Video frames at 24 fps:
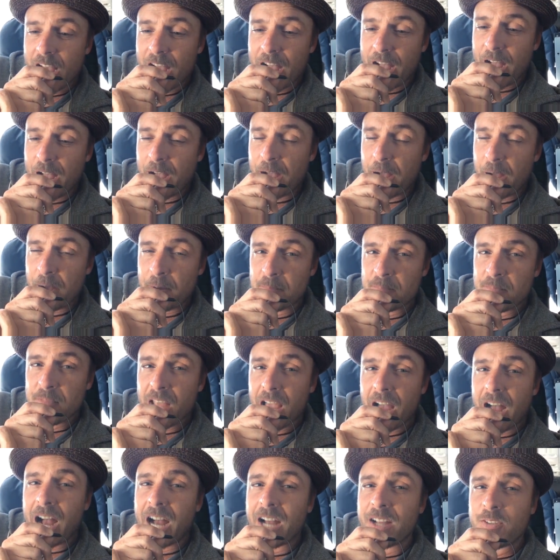
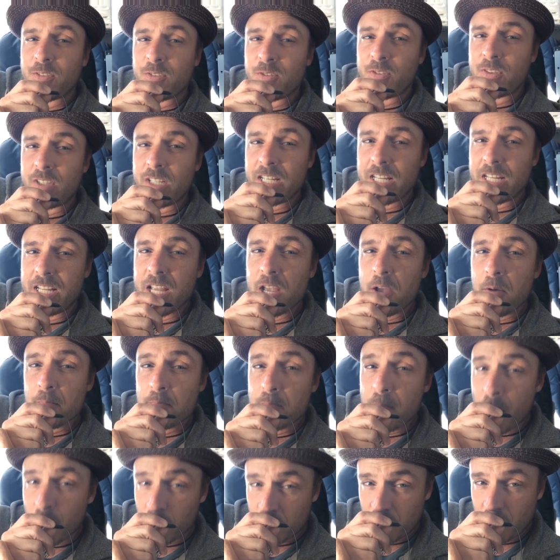I see
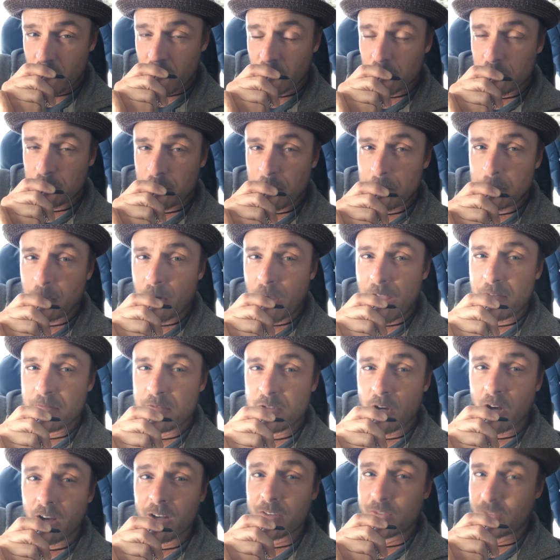most of those people have
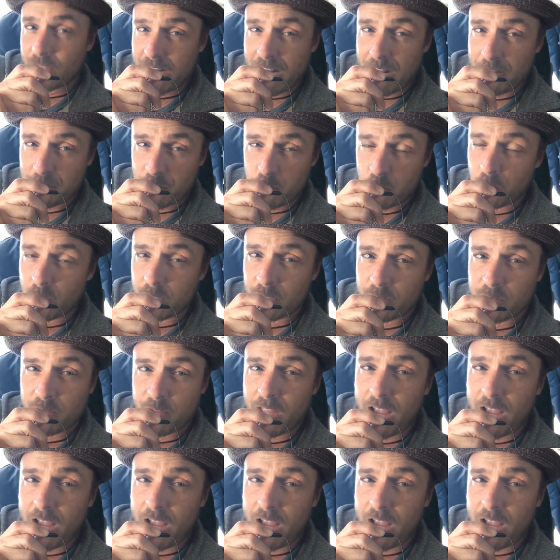dogs that have quirks.